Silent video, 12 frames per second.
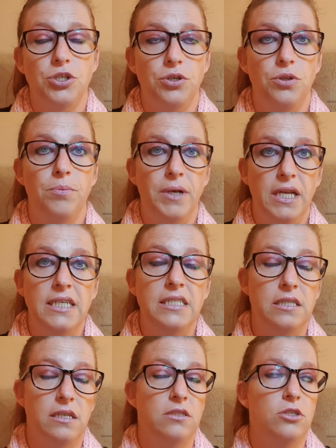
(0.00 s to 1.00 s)
to the
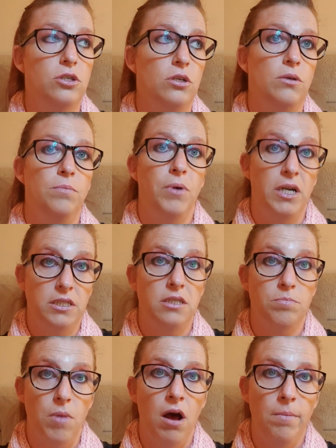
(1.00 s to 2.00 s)
police and to
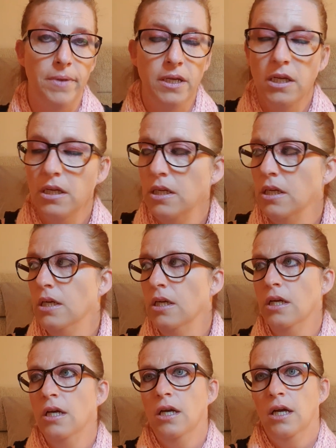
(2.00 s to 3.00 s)
Brandy's mum.
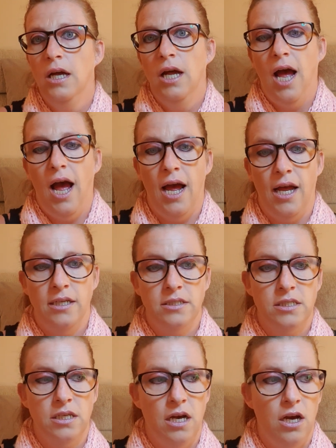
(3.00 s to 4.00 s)

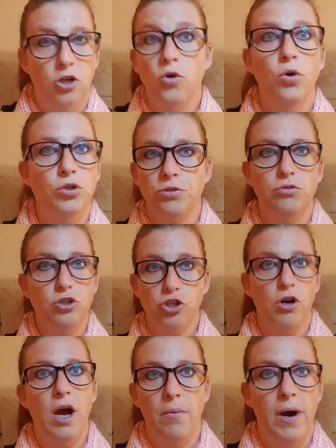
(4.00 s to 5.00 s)
And of course,
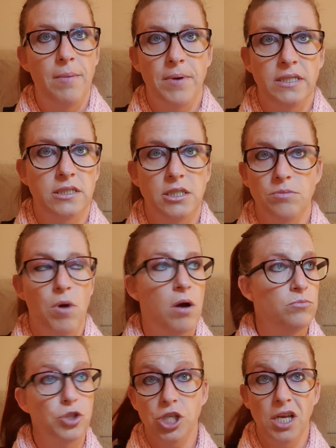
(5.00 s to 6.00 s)
straight away, Brandy's
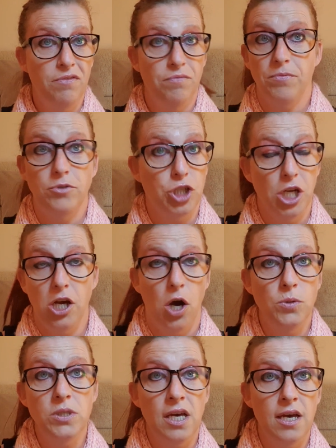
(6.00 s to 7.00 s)
mum, she
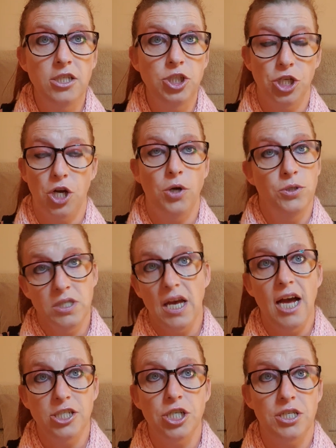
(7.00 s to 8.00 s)
goes there. She goes to
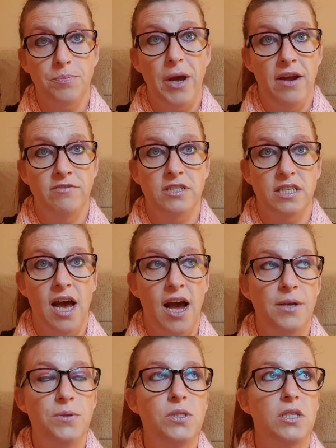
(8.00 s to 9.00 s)
Ashley's parents'
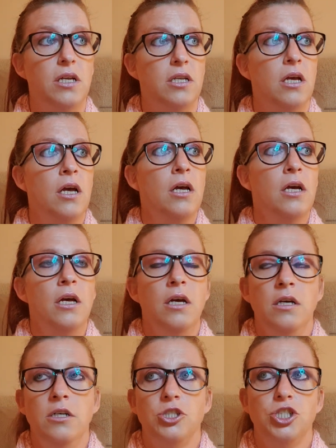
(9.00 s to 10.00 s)
house, and
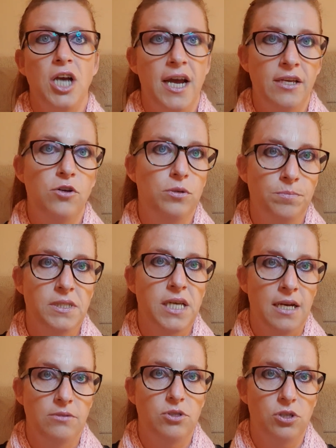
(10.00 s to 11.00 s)
Jay comes
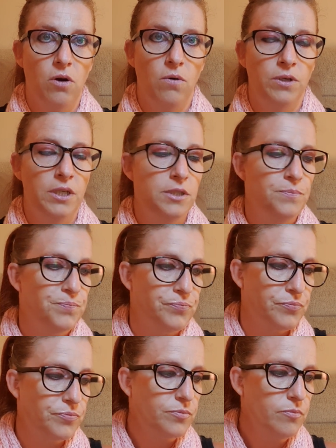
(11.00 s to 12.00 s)
outside,
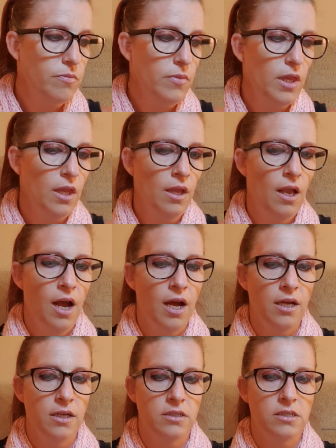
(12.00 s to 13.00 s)

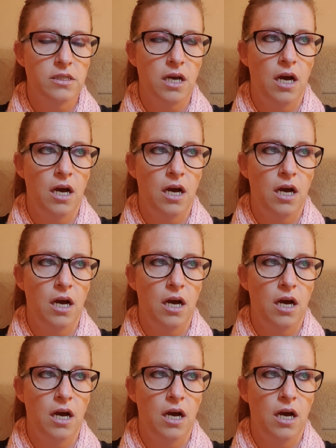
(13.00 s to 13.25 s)
and